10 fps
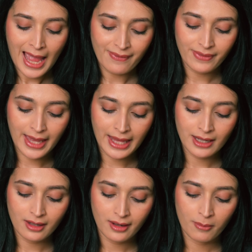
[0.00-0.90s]
And
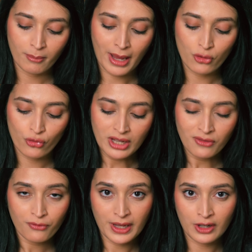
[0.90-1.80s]
then my
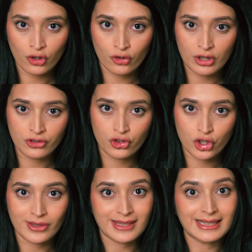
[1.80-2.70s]
ring finger is just